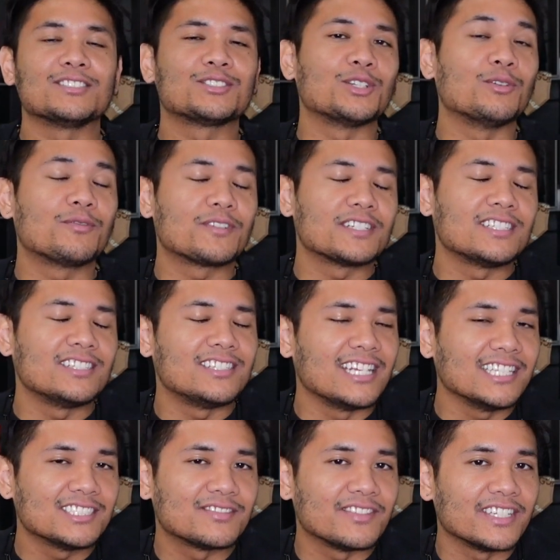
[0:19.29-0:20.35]
So for
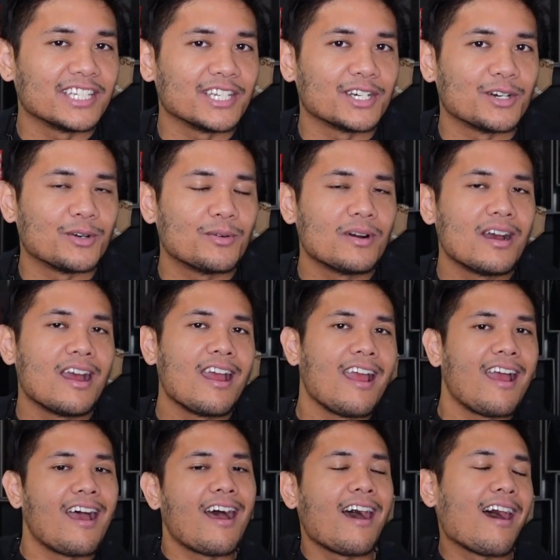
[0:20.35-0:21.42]
today's video,
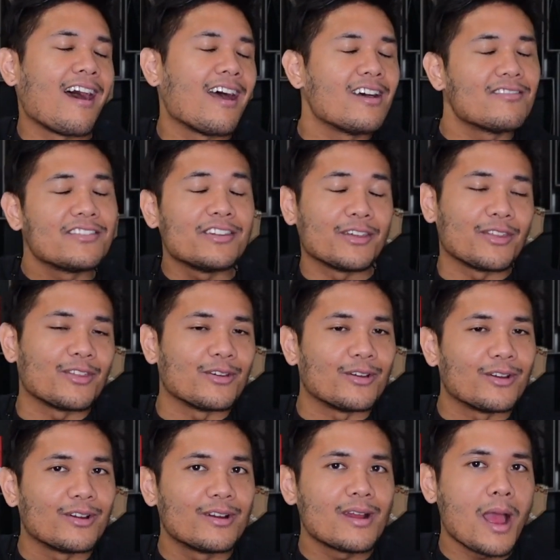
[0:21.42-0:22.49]
I have
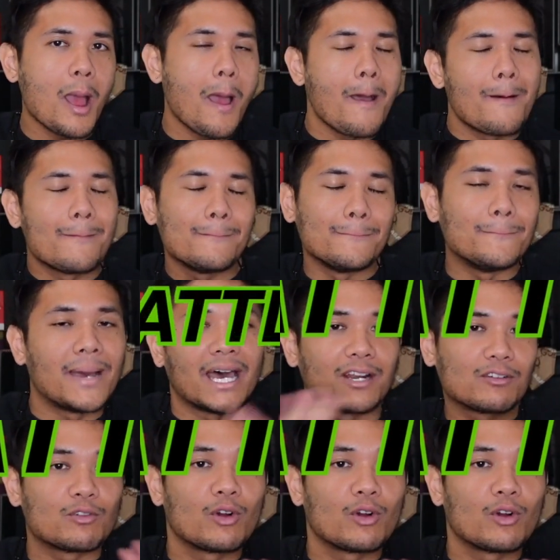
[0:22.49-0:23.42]
another Battle